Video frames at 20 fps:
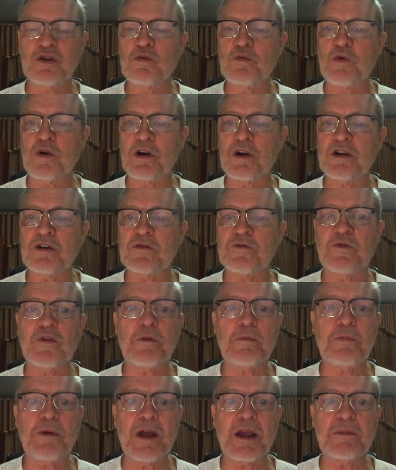who worked for
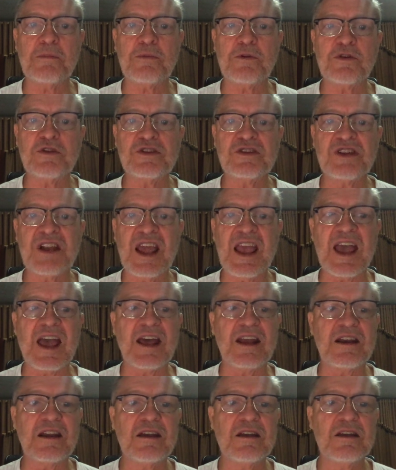Piper's
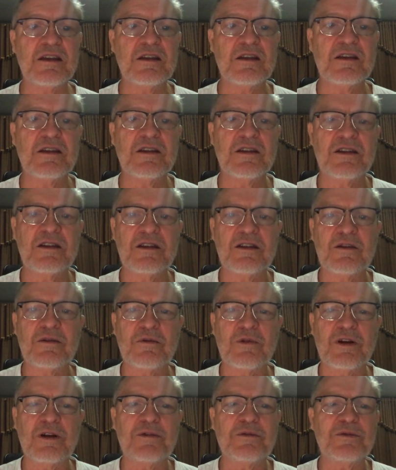dad.
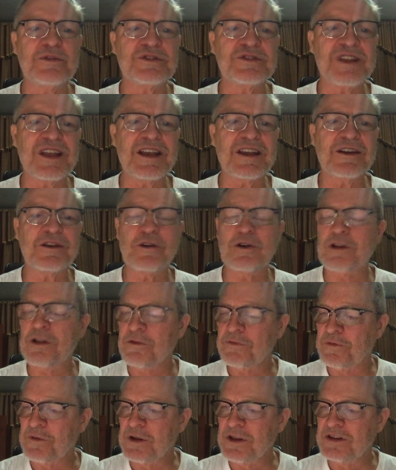What was that
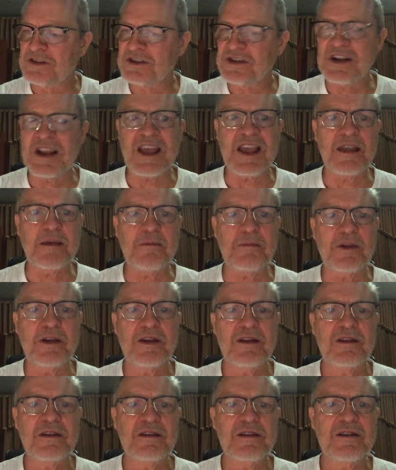girlfriend's name?
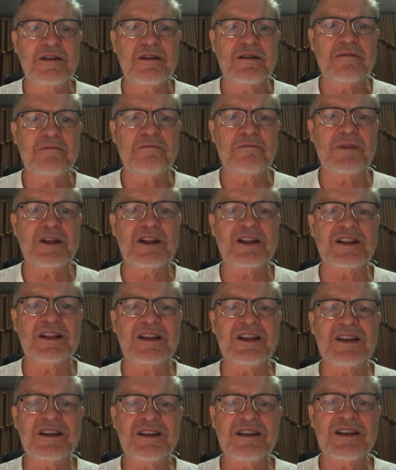
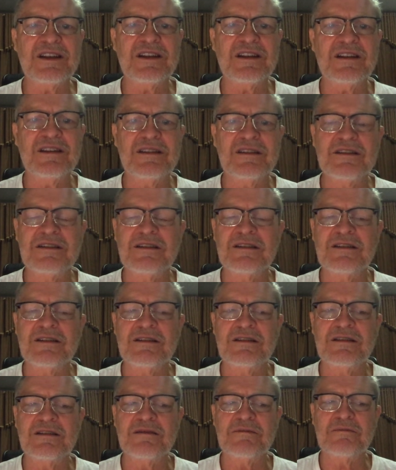Melinda?
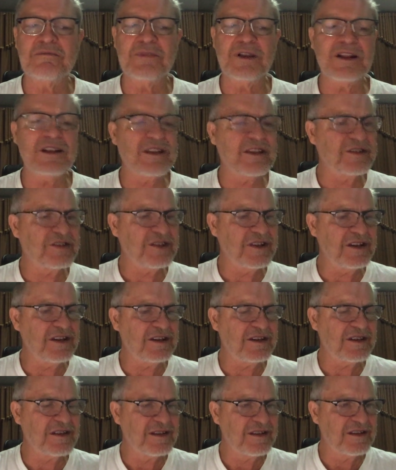
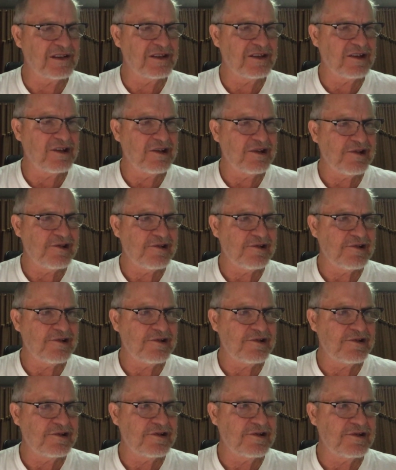Millicent?
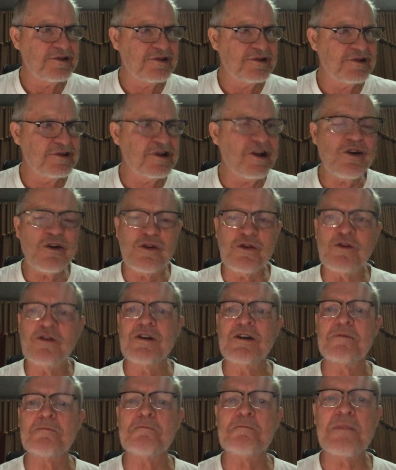No,
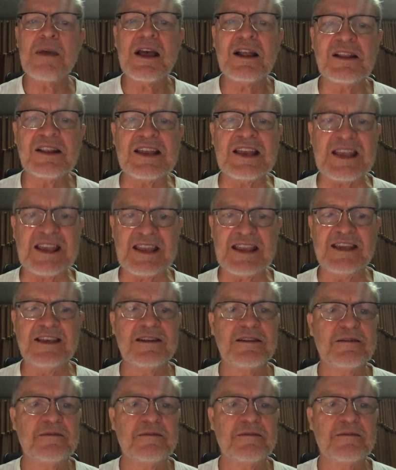Melly.